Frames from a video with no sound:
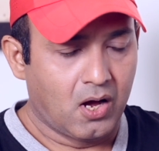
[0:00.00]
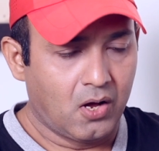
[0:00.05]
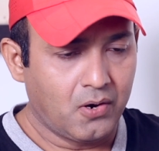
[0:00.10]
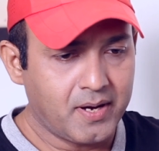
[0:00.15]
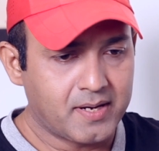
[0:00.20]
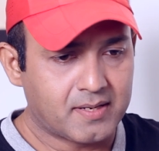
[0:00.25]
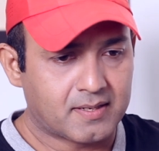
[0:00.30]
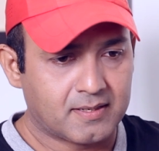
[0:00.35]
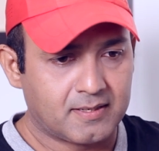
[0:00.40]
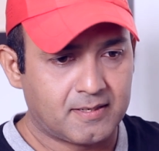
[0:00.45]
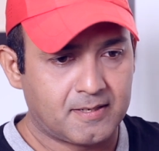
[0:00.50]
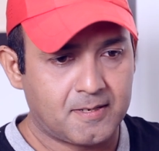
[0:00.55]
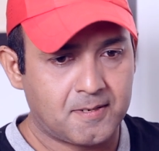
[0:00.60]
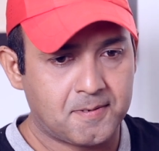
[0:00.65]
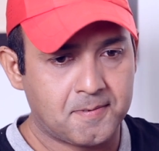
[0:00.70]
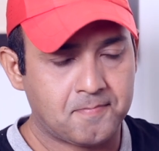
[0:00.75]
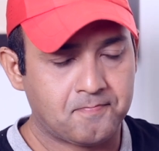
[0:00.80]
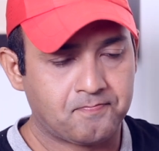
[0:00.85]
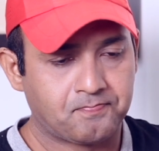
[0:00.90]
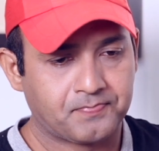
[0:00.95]
All right.
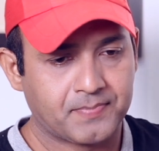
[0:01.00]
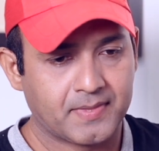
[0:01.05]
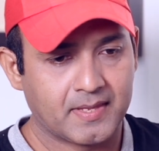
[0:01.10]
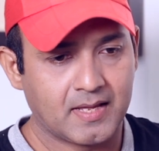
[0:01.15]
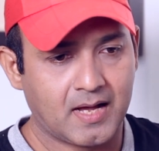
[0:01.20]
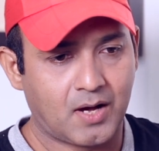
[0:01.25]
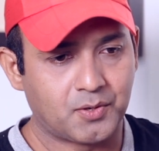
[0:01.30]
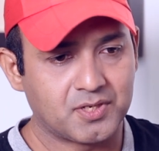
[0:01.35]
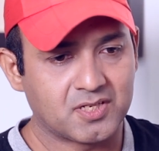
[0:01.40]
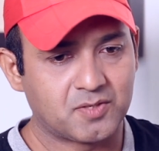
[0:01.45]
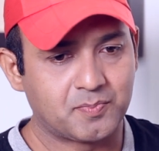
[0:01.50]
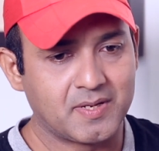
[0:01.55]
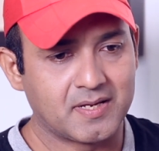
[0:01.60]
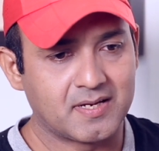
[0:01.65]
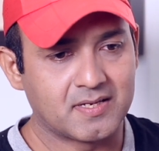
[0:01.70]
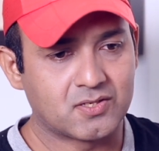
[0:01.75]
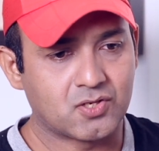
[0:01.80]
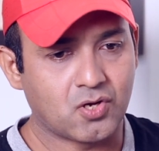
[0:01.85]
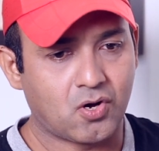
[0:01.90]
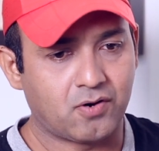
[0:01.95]
How's the
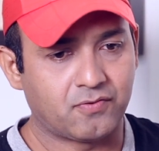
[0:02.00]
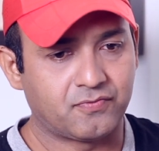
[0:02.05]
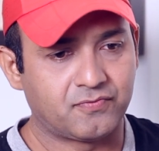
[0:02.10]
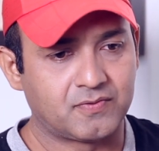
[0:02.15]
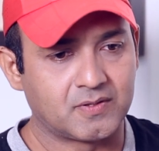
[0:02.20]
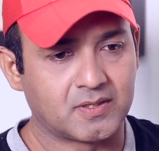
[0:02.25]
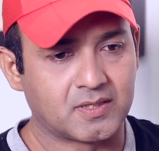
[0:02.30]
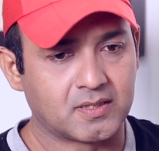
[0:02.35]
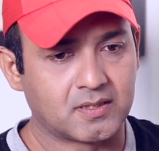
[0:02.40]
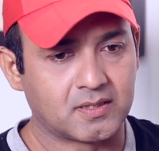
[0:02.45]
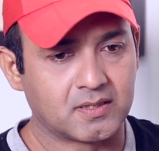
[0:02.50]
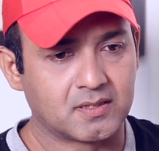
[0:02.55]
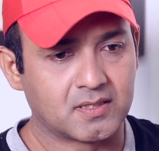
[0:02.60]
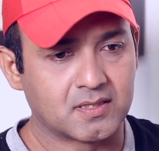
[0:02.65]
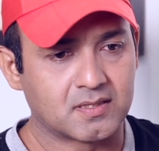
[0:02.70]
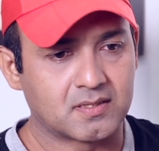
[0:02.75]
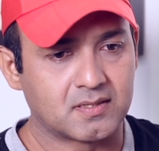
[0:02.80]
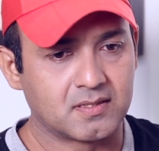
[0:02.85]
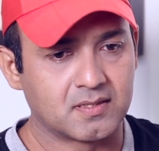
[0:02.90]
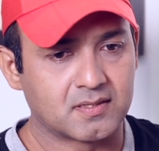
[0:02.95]
experience of
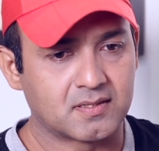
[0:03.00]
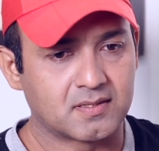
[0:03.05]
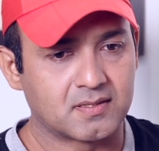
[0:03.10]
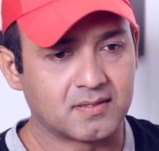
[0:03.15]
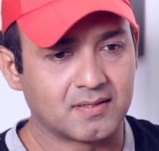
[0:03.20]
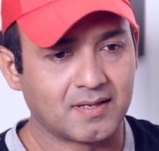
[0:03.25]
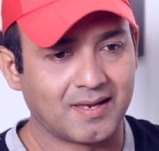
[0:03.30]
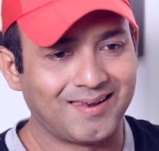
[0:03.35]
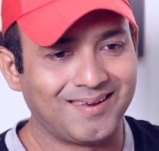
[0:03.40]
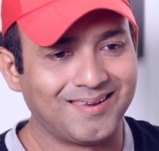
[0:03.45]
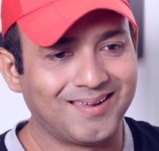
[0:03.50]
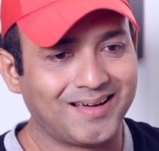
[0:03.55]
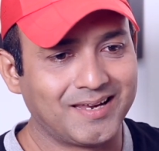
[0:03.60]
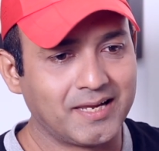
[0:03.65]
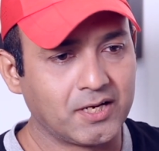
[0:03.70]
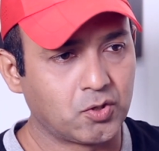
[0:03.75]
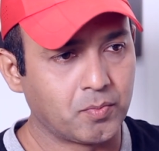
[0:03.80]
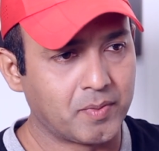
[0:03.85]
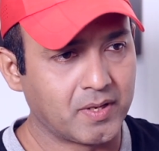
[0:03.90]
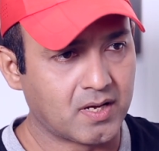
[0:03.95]
just
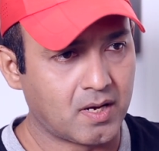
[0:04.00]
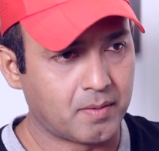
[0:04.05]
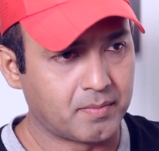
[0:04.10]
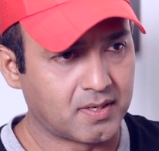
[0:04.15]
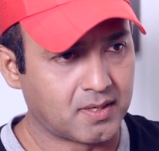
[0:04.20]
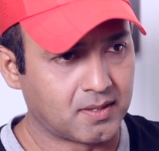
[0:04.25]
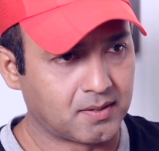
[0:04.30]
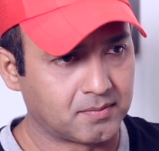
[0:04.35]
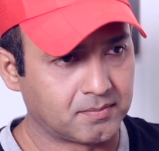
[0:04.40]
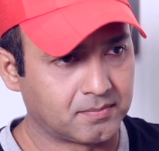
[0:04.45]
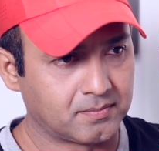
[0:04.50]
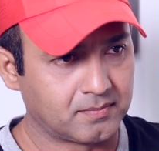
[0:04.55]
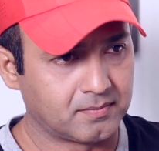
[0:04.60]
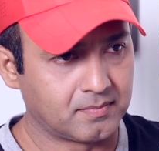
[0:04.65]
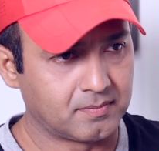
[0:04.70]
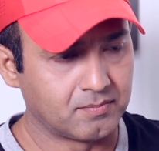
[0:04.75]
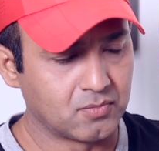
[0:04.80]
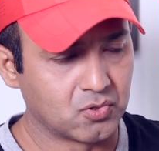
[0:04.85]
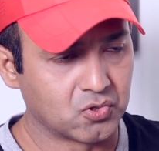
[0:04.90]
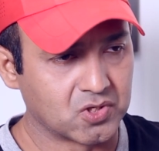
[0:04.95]
learning to become a
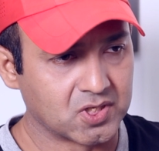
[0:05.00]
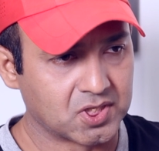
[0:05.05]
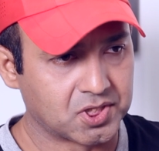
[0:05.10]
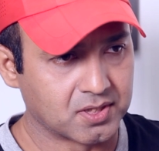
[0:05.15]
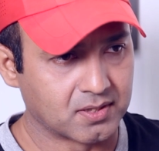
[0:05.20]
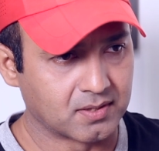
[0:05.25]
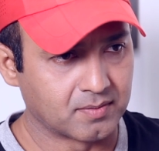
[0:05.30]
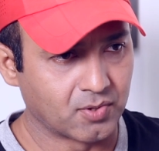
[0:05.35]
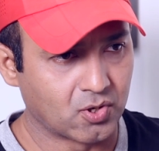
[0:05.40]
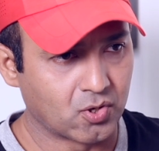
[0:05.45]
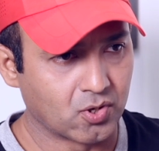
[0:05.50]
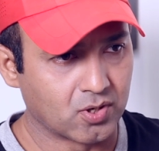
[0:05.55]
musician?